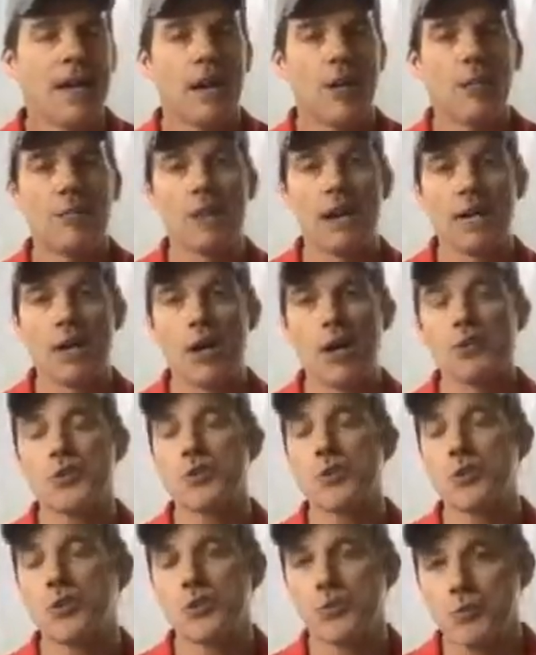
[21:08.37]
and we've got all
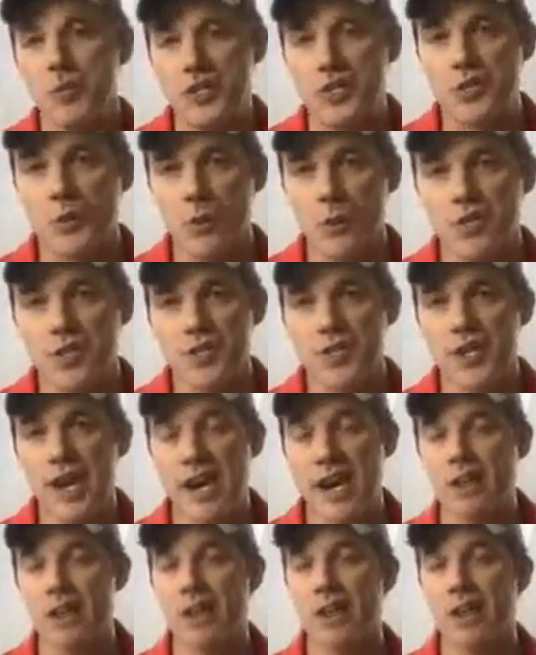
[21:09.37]
sorts of resources there,